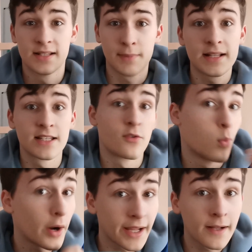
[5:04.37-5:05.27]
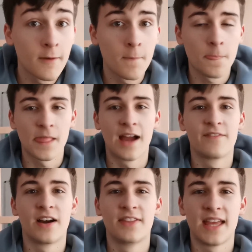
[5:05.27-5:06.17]
this mindset of working. I
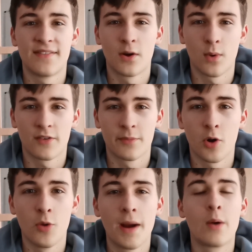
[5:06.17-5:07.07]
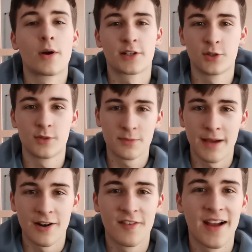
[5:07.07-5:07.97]
find that if I work from home, I work so much
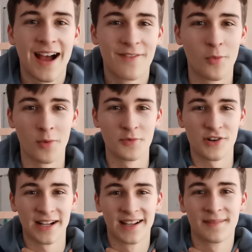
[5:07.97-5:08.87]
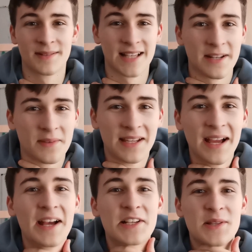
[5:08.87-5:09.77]
better if I have a warm drink beside me
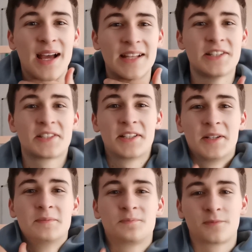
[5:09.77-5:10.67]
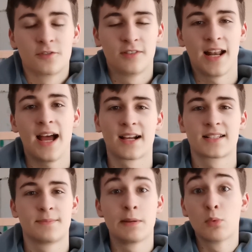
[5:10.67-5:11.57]
so that I can just,
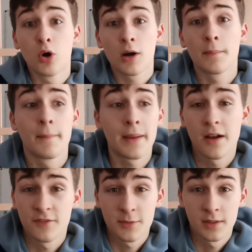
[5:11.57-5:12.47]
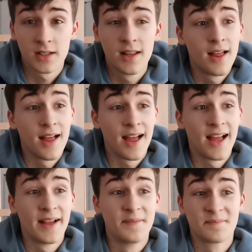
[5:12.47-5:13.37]
relax, be warm, be comfortable,
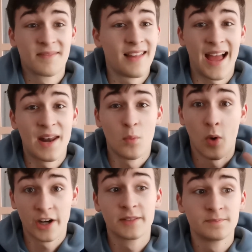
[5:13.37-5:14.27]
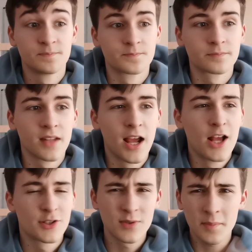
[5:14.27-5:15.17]
and work.
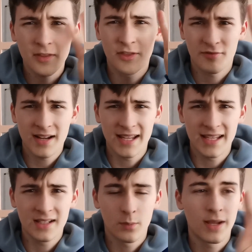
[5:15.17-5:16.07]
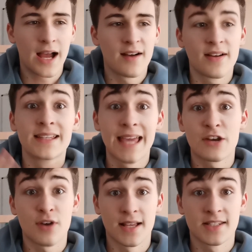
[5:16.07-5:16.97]
So number 3, we have
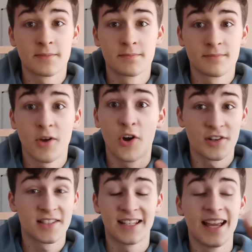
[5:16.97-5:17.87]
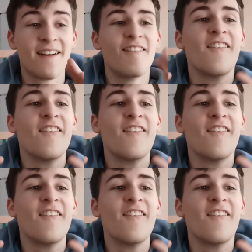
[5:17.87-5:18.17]
get dressed. Honestly,